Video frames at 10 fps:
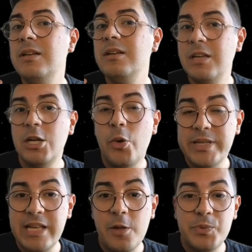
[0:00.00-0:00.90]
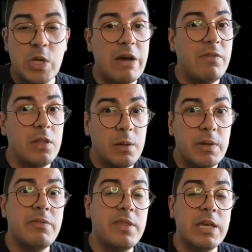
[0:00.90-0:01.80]
it always helps to have a little bit
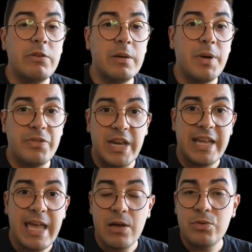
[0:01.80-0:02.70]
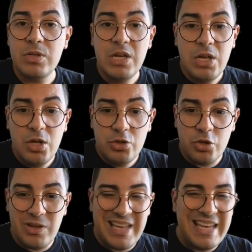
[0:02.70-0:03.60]
of Ethereum on that account so
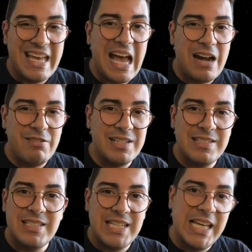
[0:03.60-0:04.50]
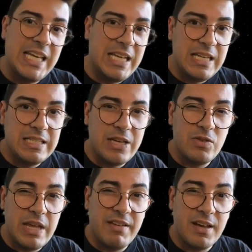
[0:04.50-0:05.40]
you can guarantee that you're
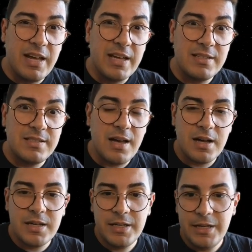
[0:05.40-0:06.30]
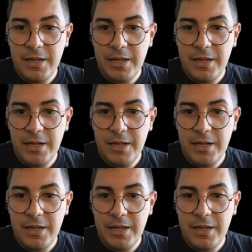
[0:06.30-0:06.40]
never going to get stuck.